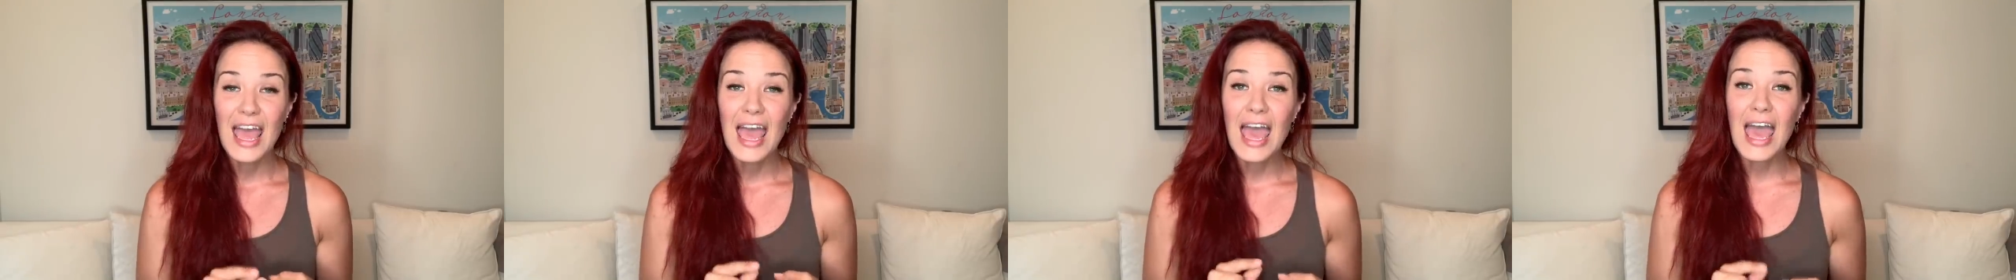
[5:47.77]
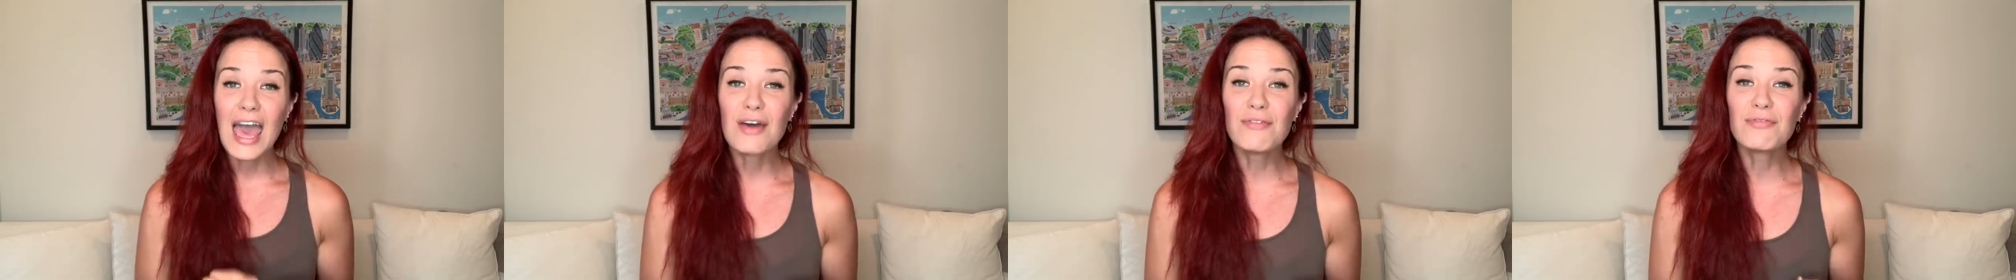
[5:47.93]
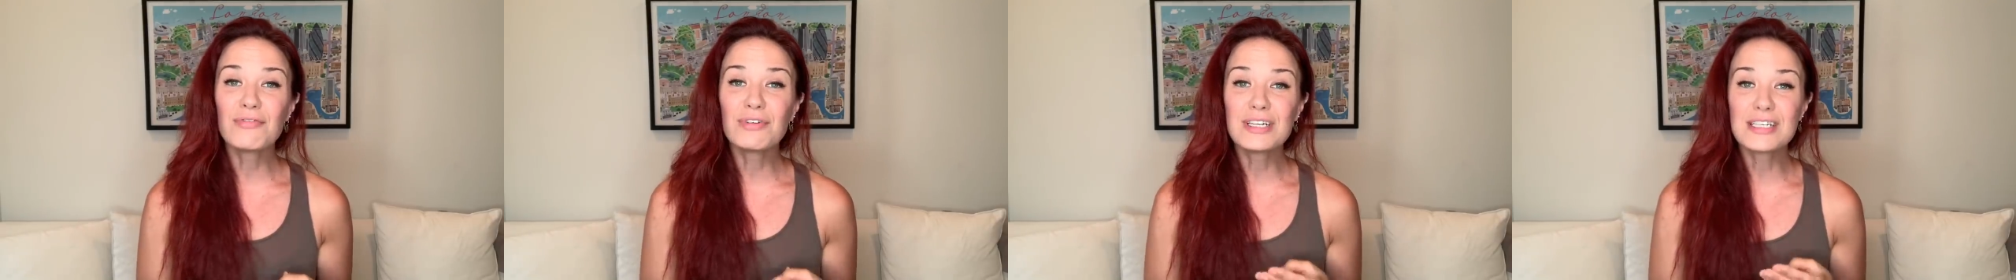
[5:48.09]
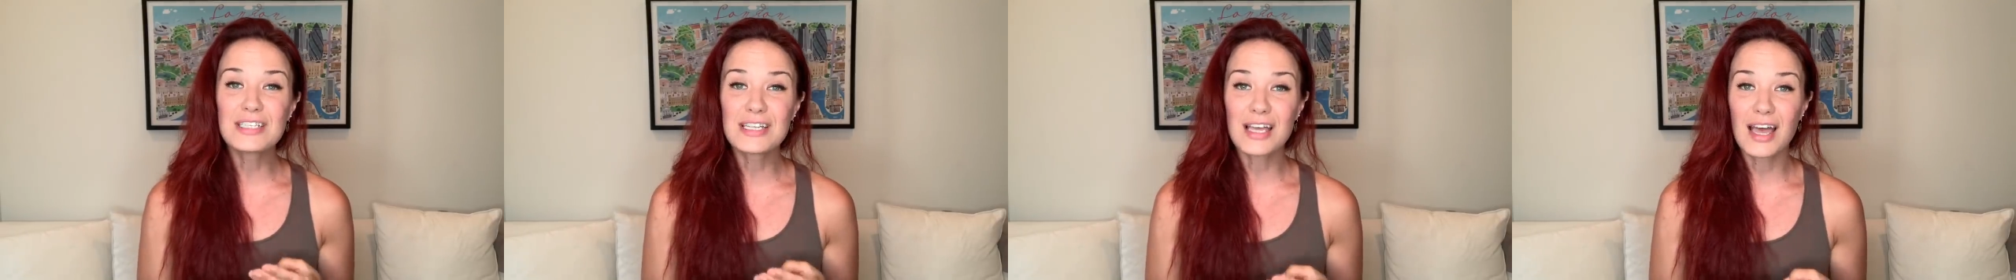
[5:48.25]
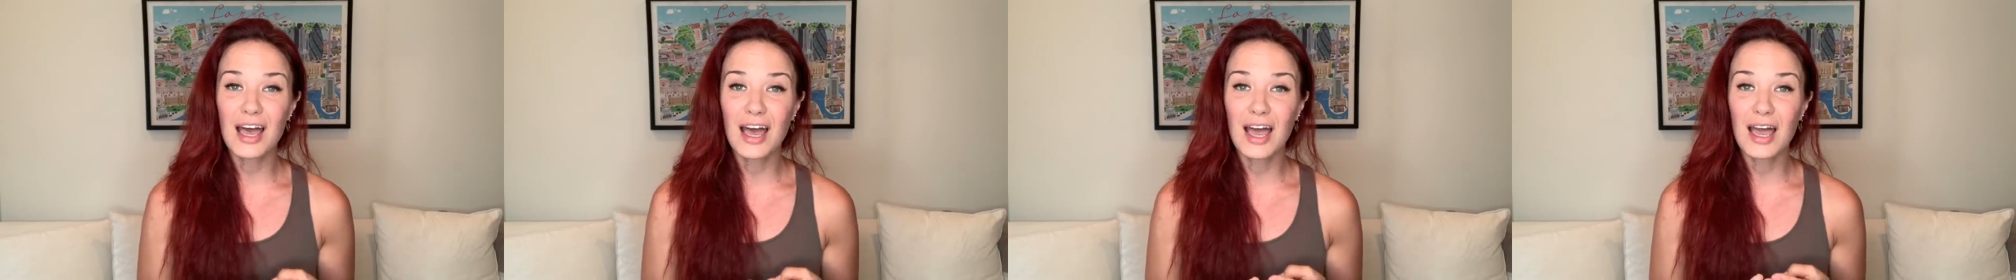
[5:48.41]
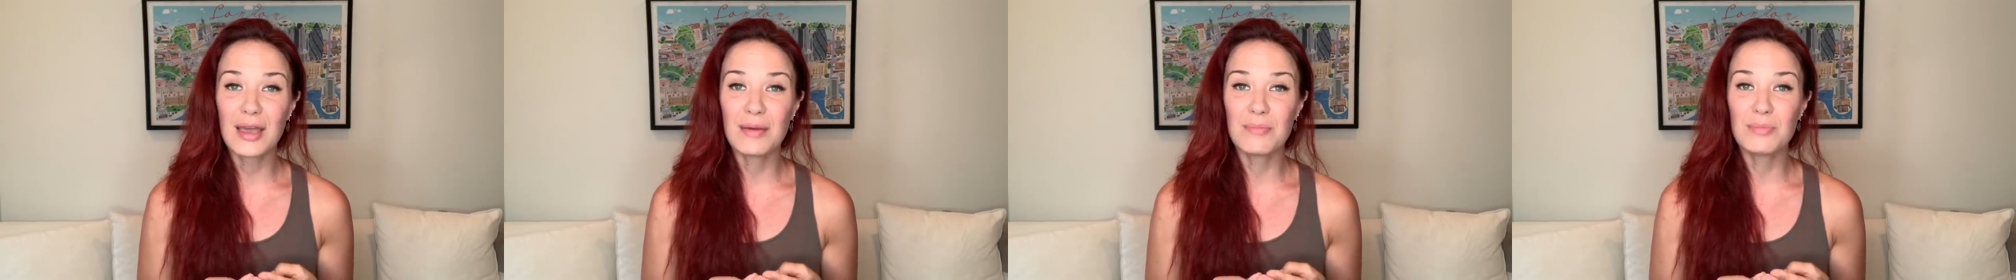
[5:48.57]
Every
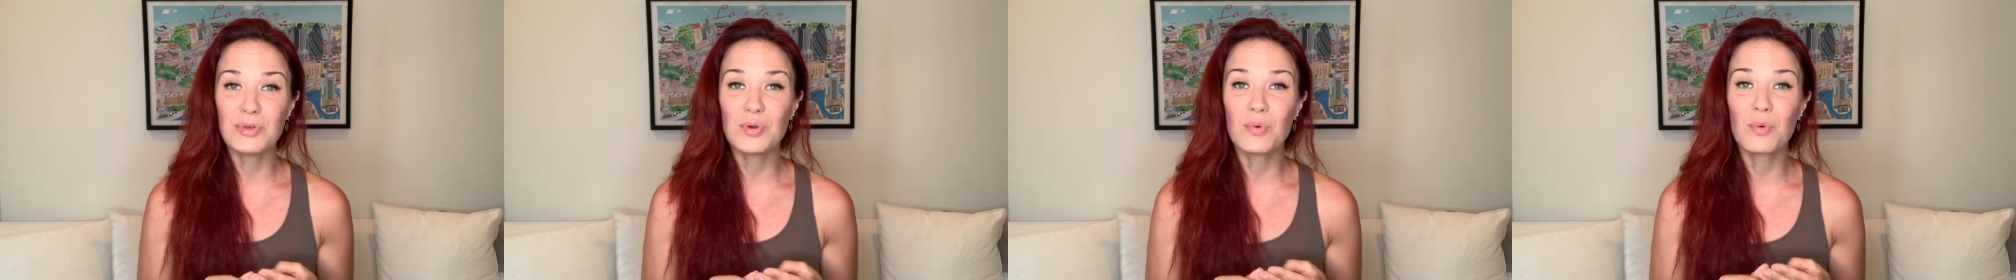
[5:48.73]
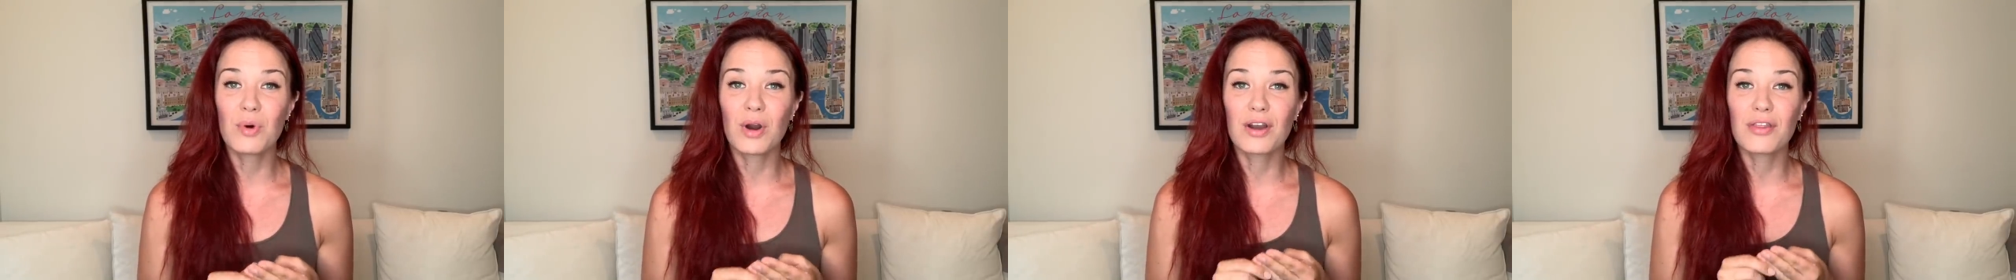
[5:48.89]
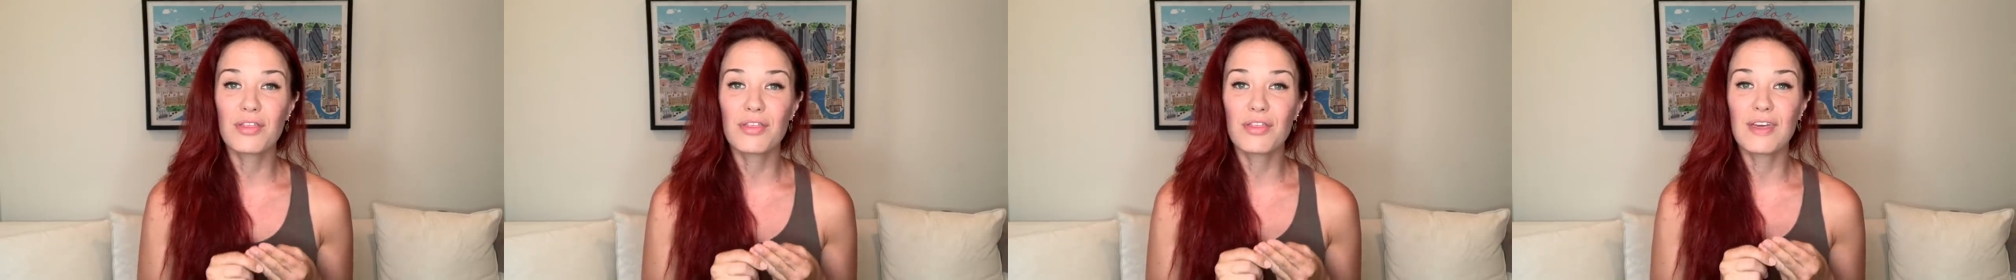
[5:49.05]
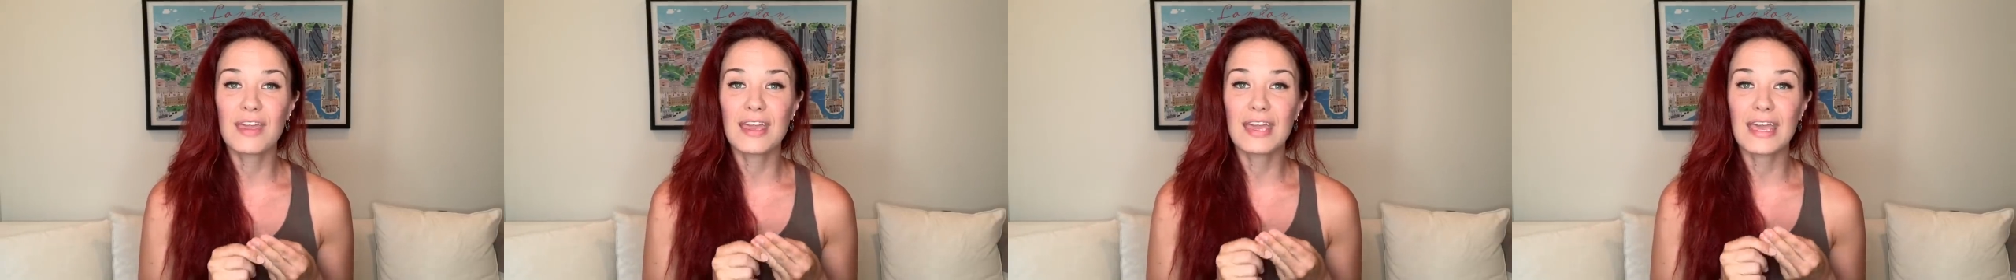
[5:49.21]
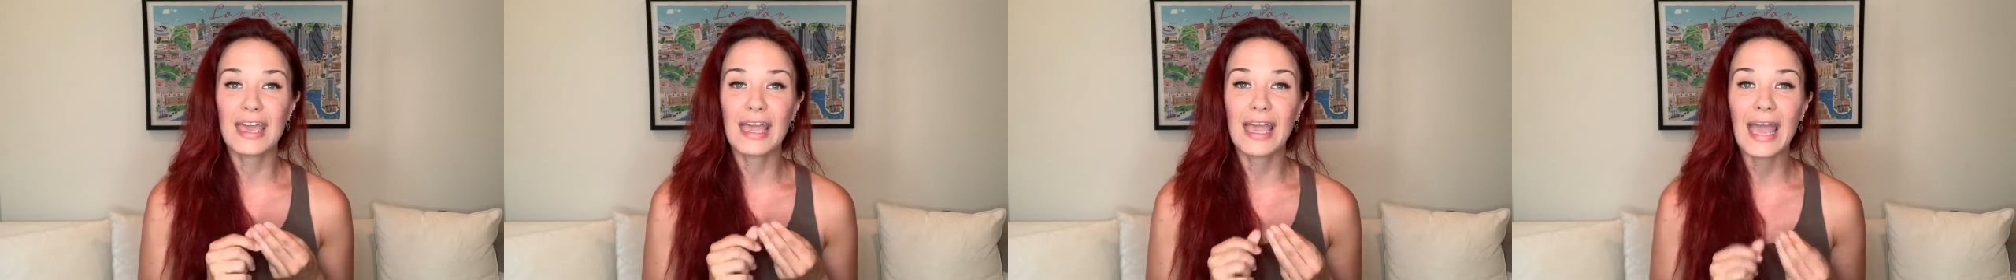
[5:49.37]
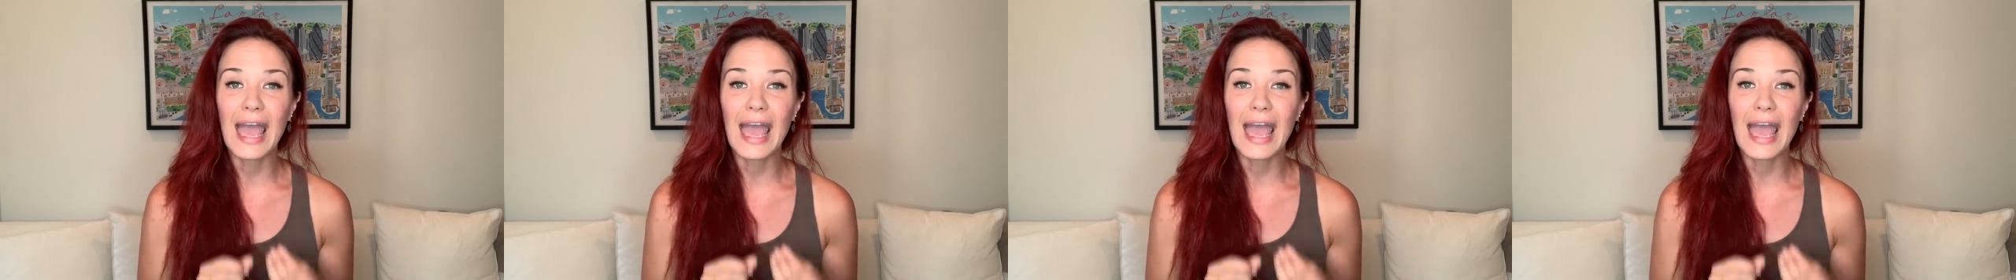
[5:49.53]
time you are thinking,